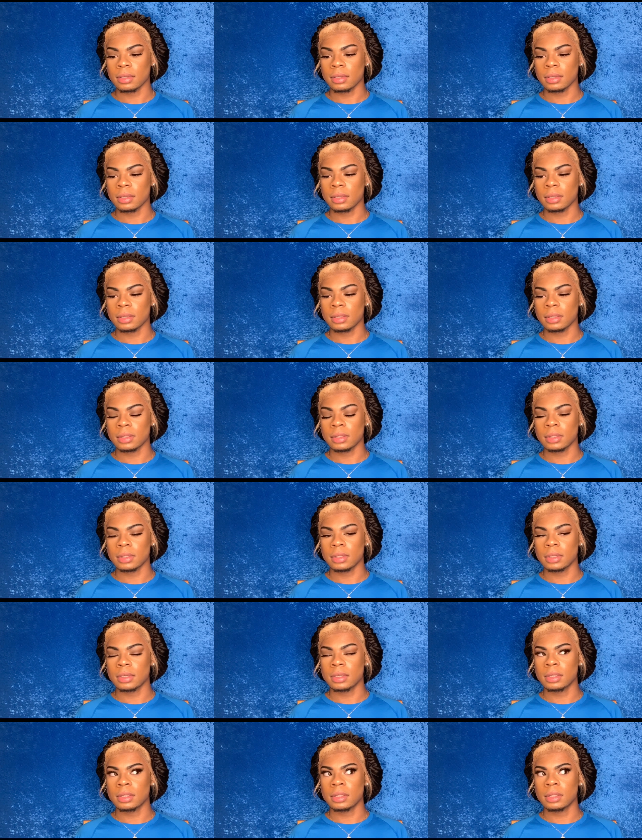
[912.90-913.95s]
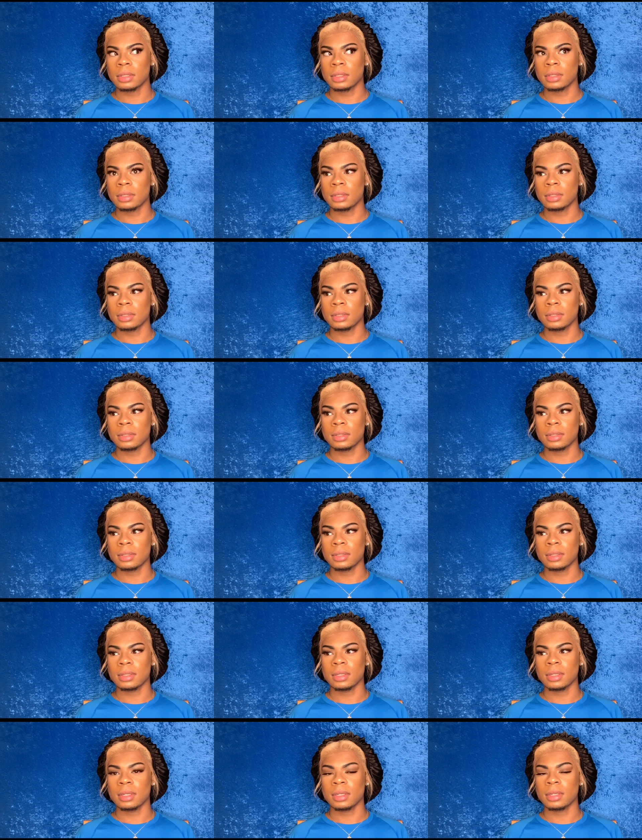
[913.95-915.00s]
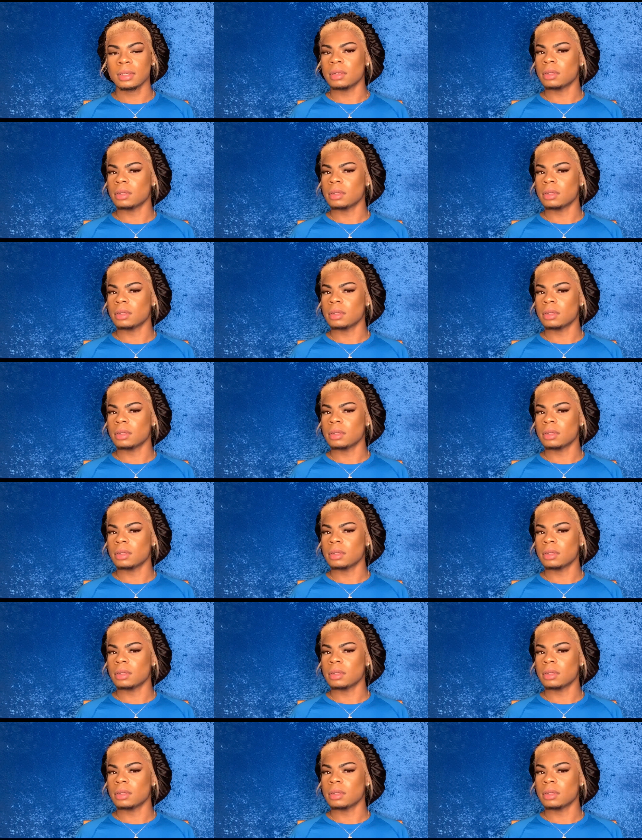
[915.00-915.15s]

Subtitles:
[no speech]